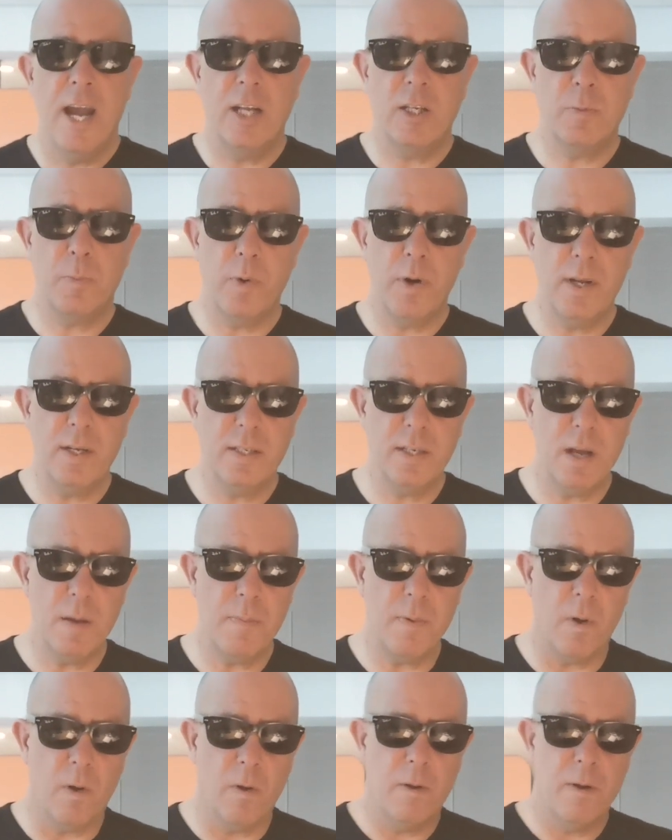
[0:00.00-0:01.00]
It's pretty
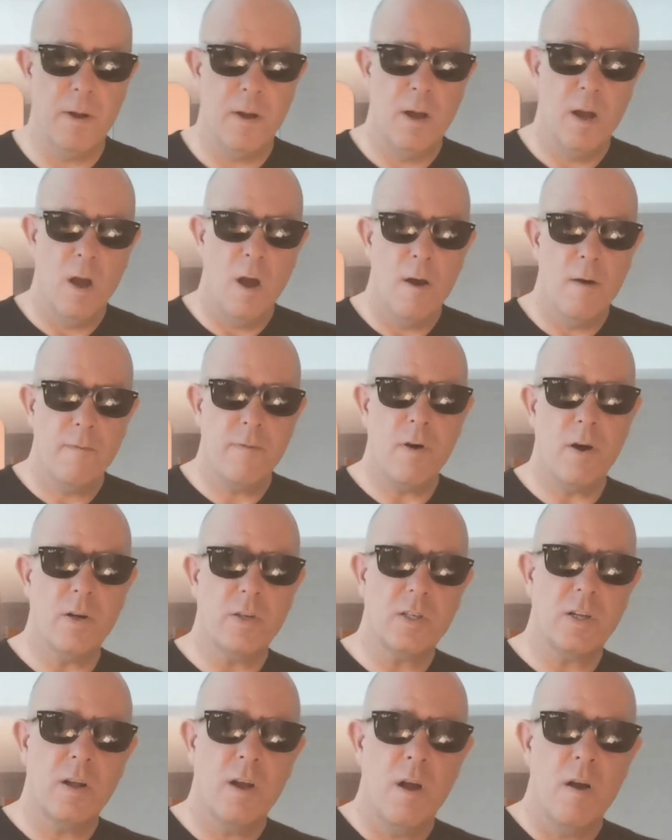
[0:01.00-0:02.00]
simple.
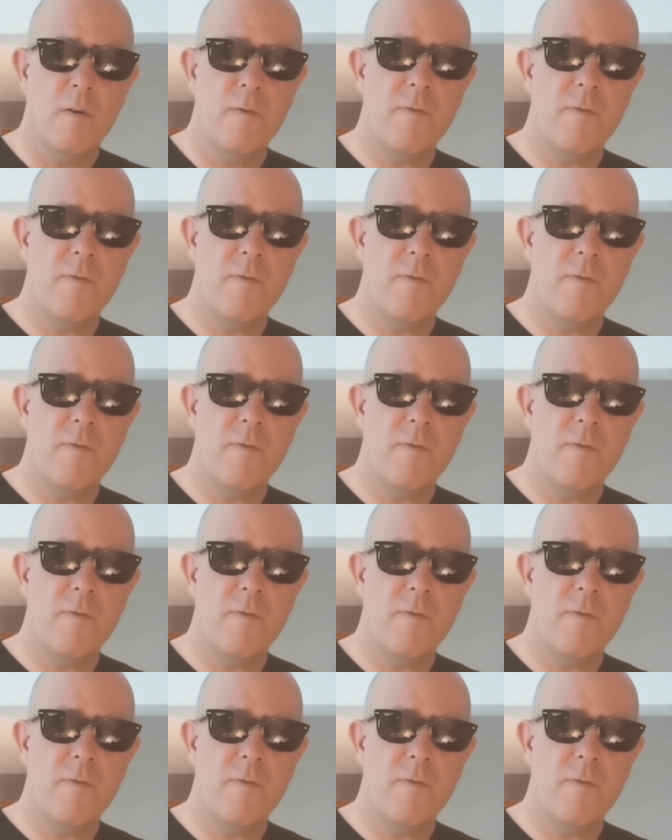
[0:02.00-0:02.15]
First,